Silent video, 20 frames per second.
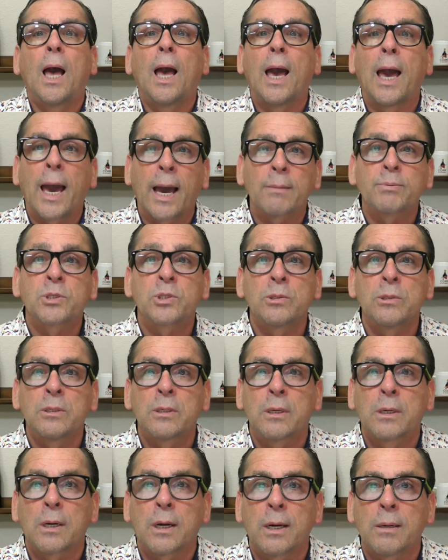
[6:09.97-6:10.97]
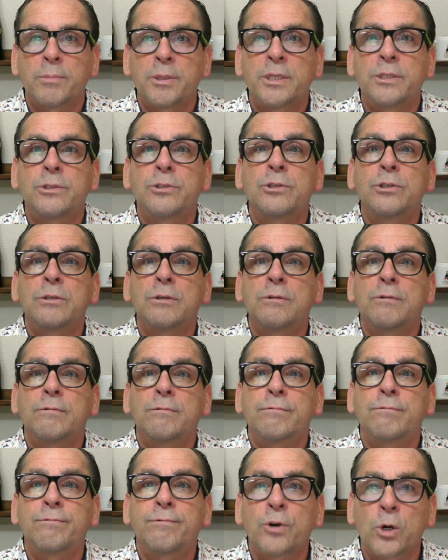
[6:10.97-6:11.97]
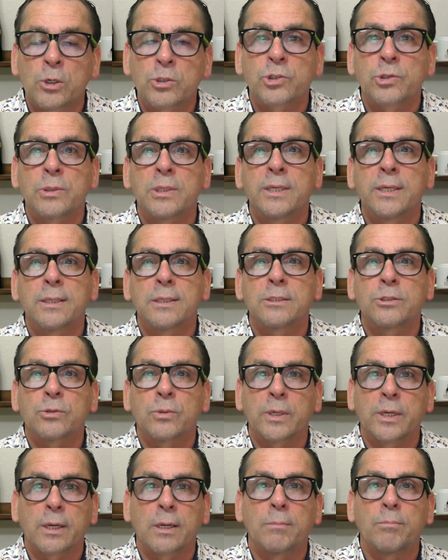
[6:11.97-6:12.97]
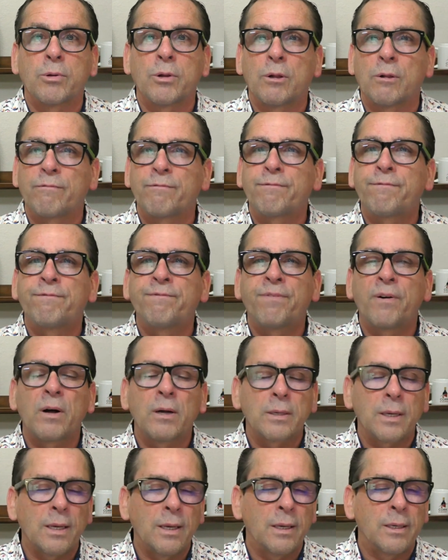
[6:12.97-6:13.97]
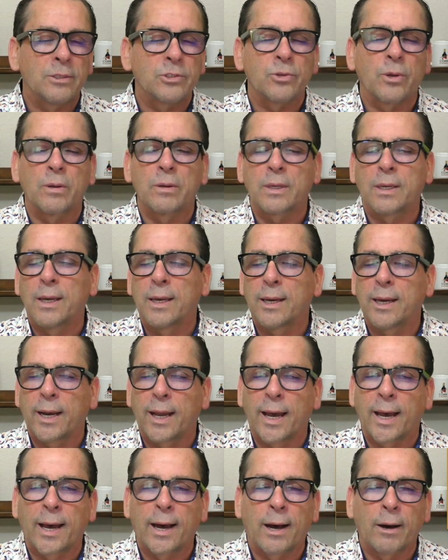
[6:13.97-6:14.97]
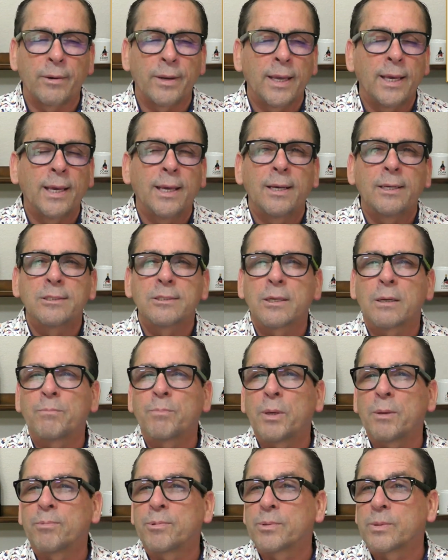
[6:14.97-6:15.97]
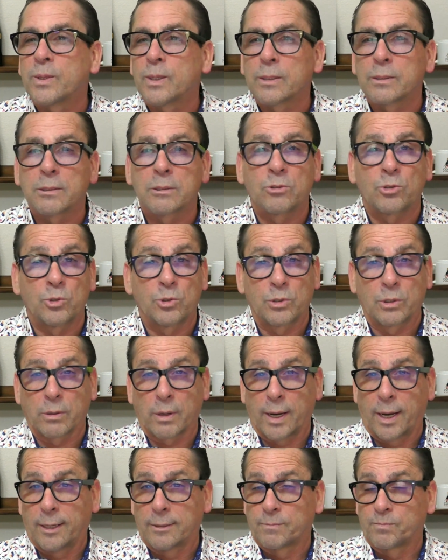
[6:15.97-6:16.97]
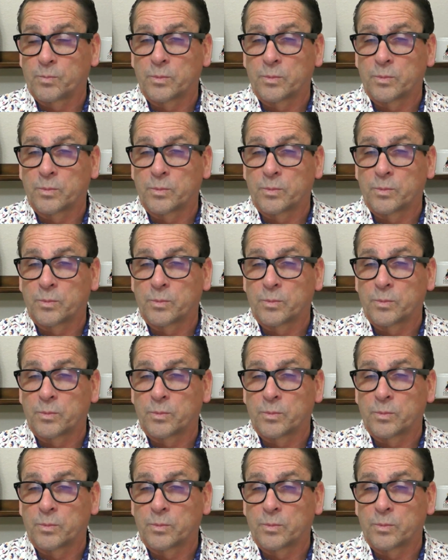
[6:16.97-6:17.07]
Absolute garbage, virtually undrinkable, funky as all get out. Some people think this is great.